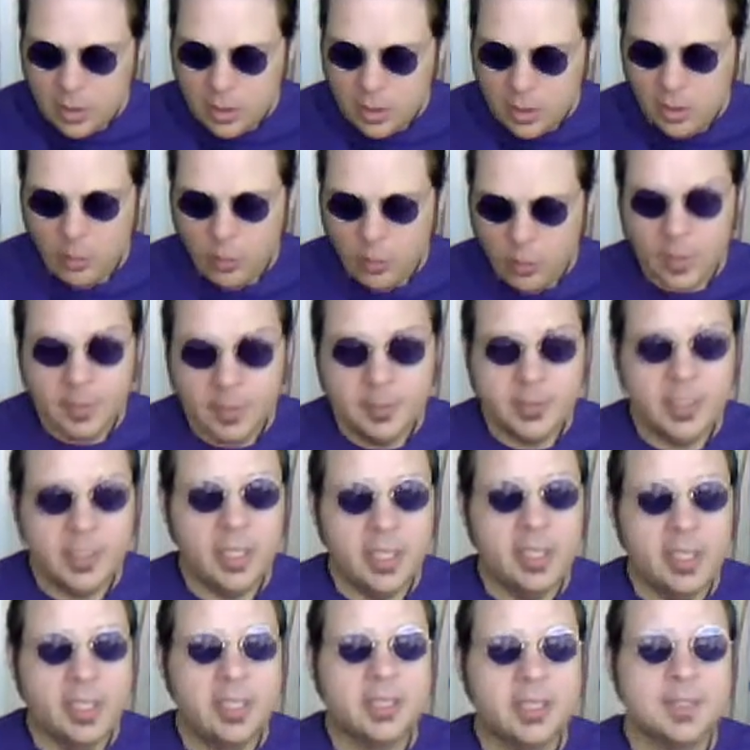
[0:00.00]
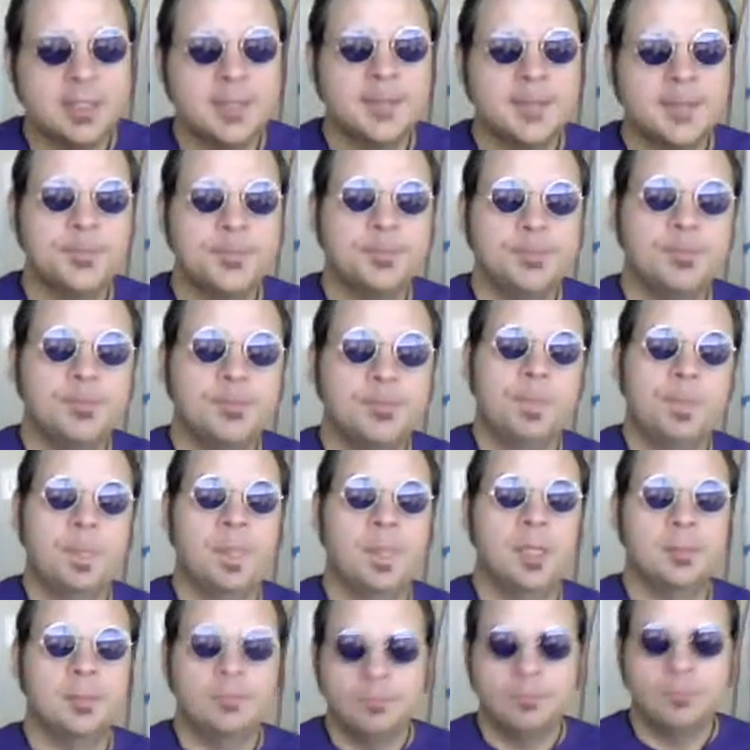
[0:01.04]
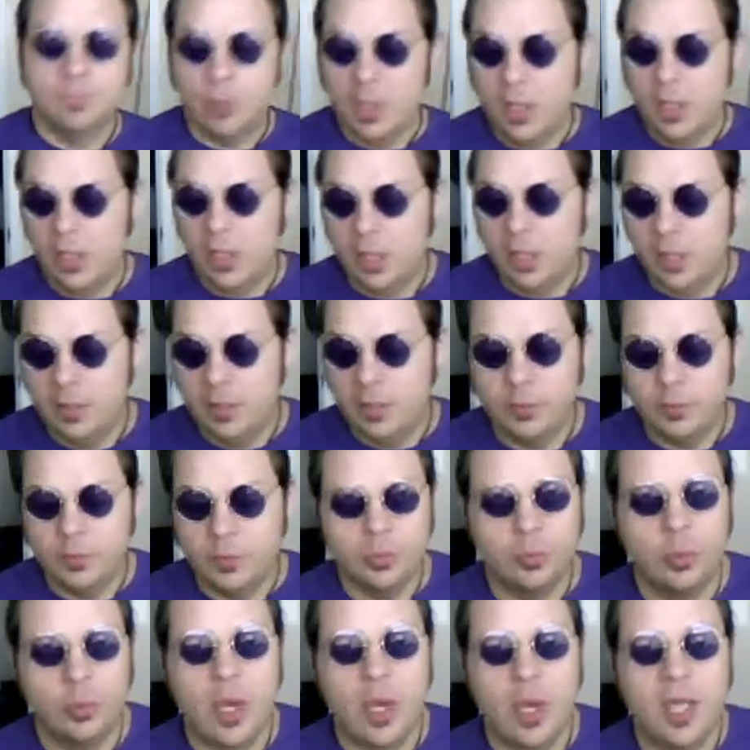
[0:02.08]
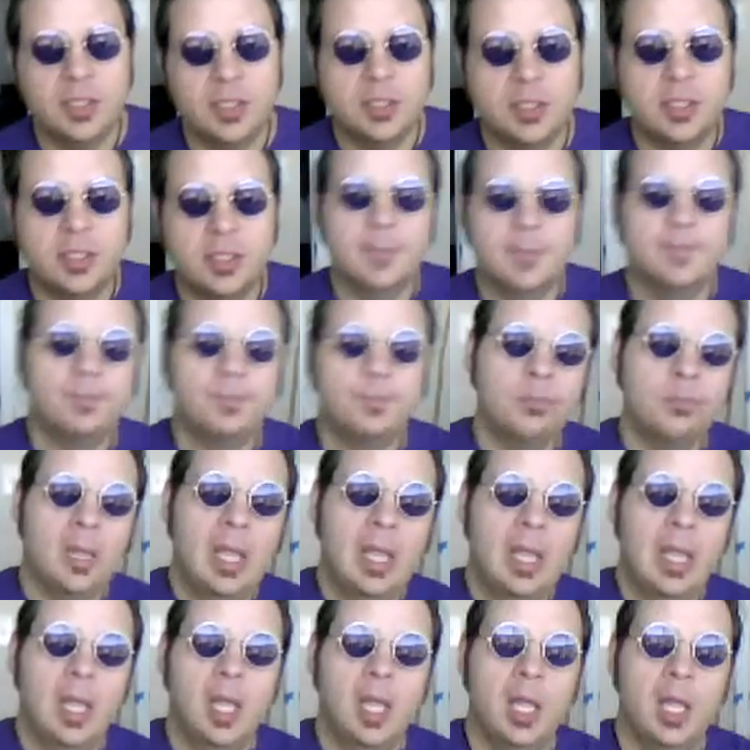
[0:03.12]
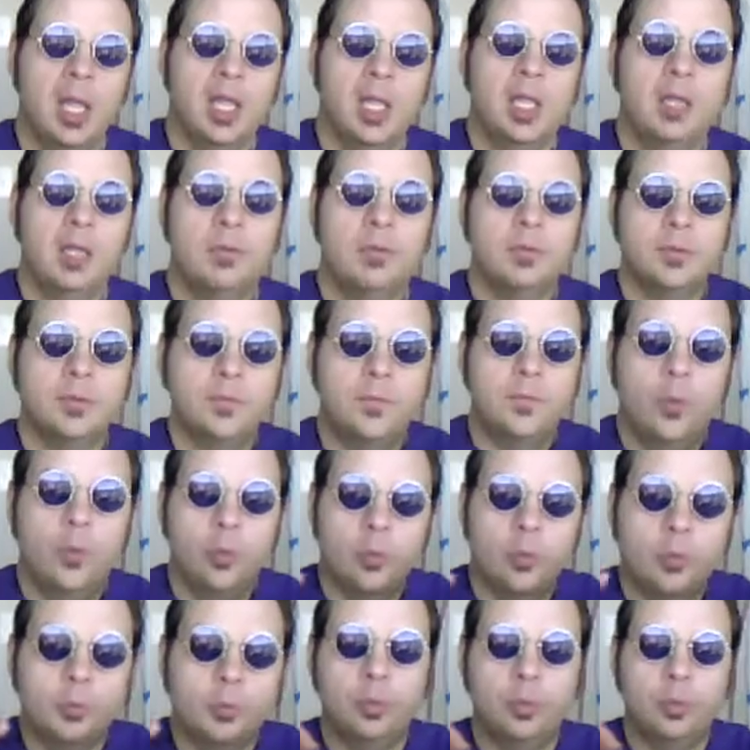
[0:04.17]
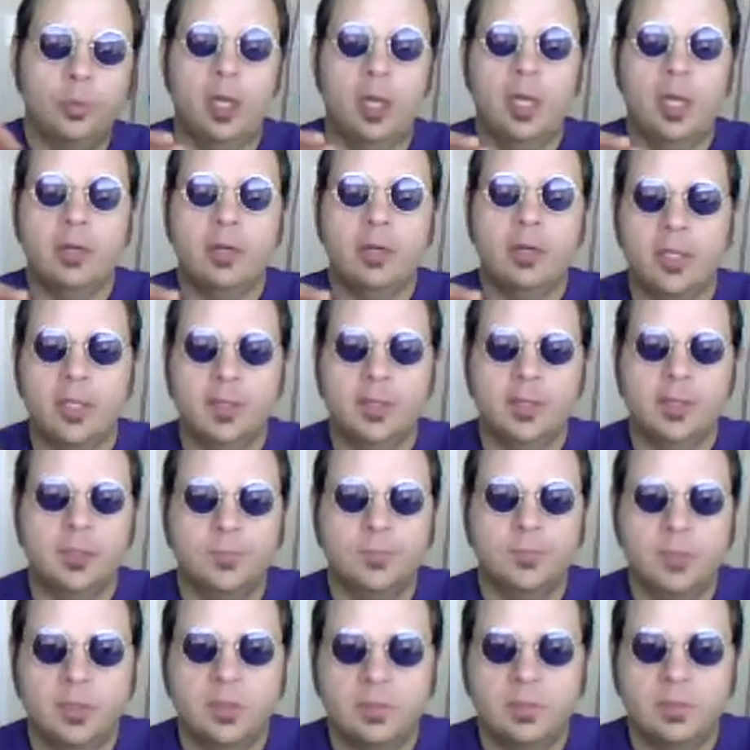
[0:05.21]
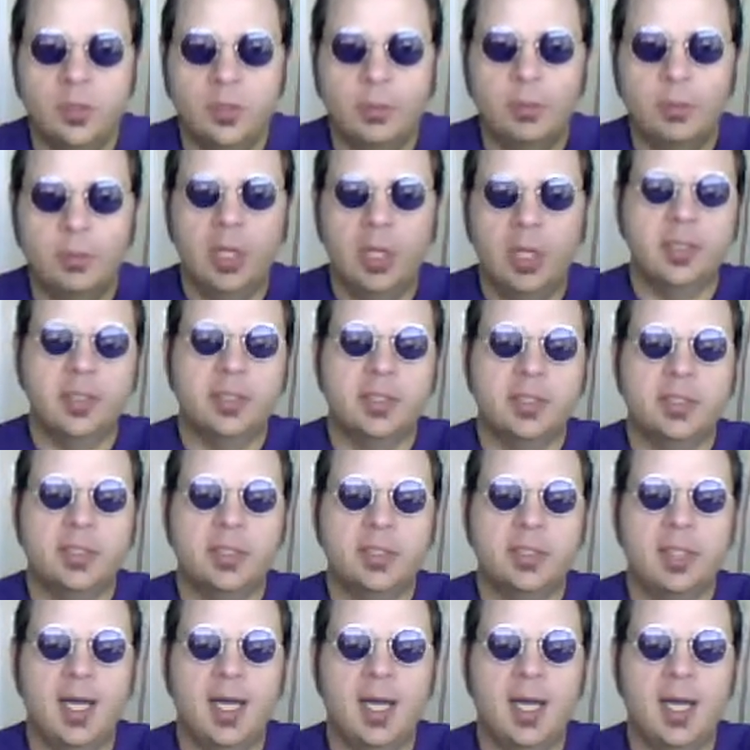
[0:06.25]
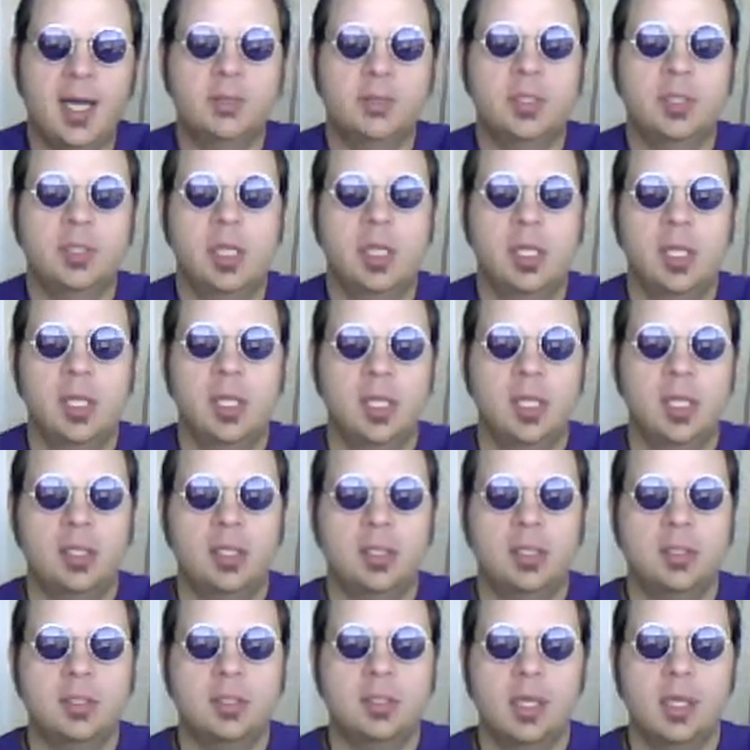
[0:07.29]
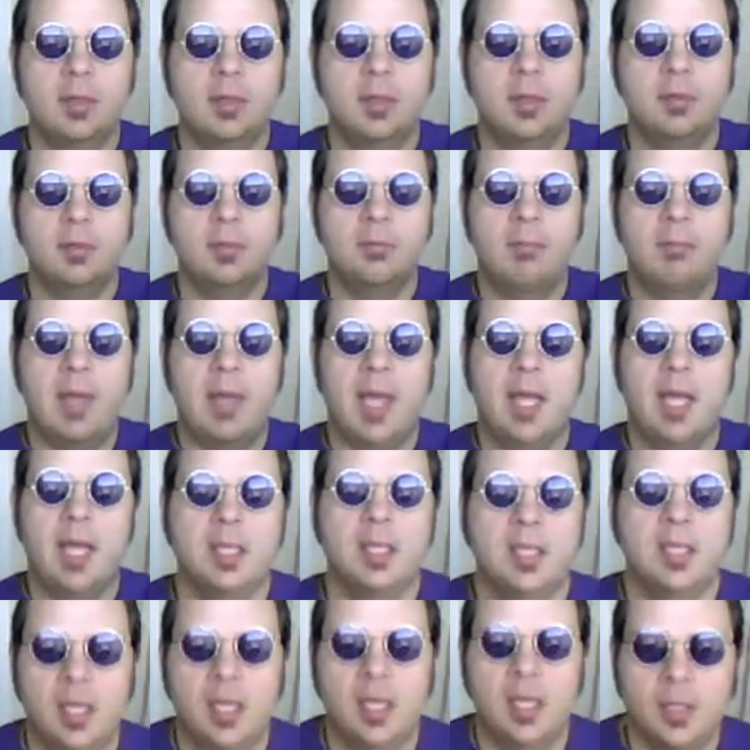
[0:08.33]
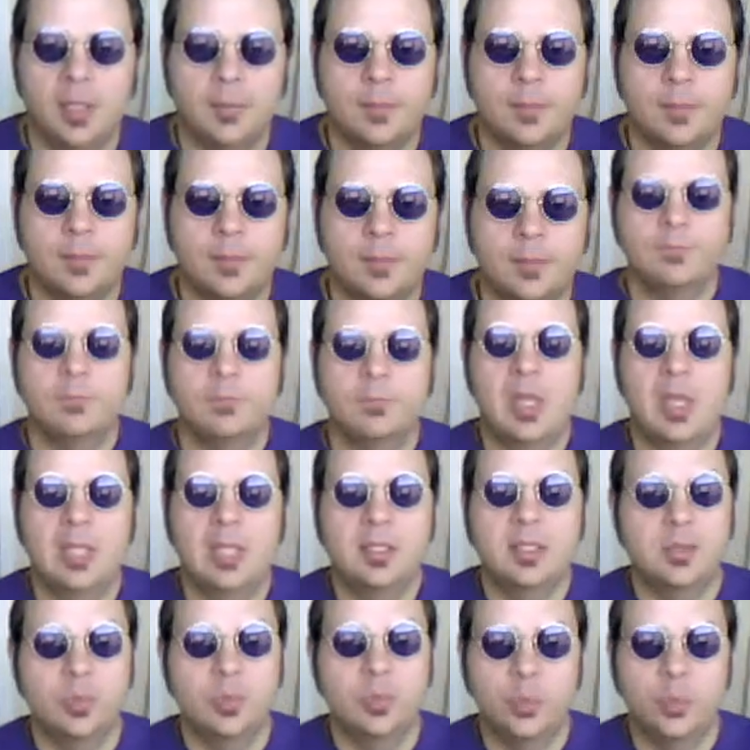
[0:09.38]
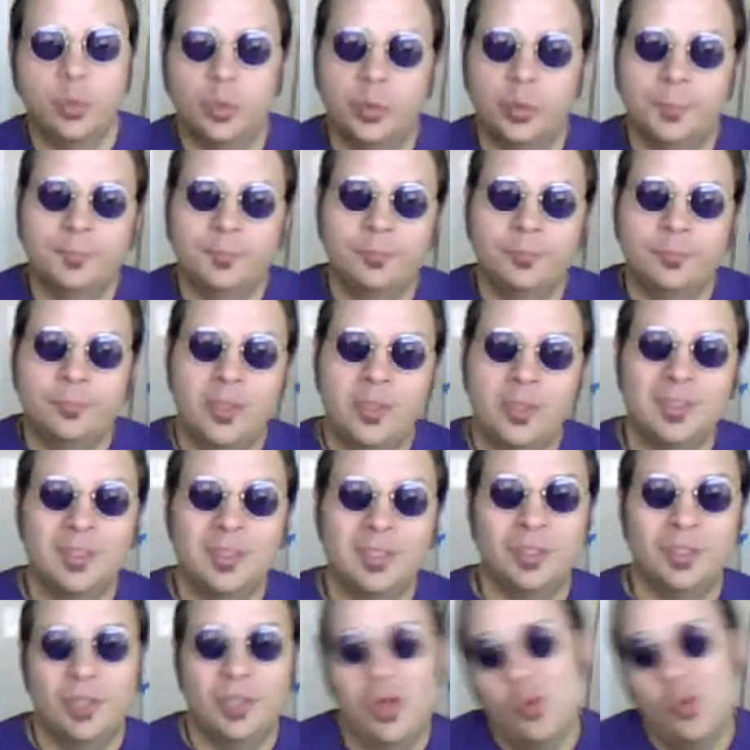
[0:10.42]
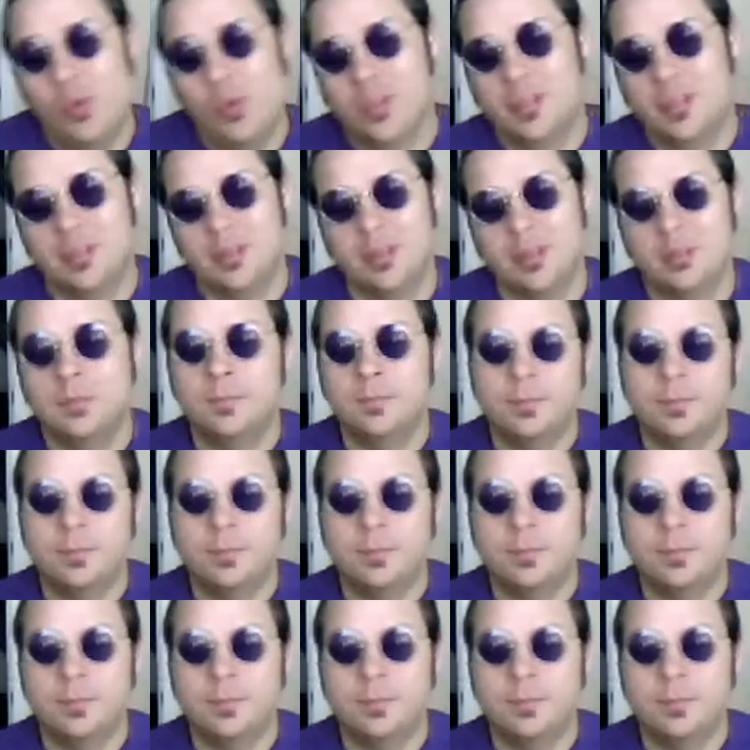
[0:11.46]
Well, let me tell you this. If you would have watched it, it was forward progress. His forward progress had stopped, and then he started getting it back. That's the rule. Whistle or no whistle.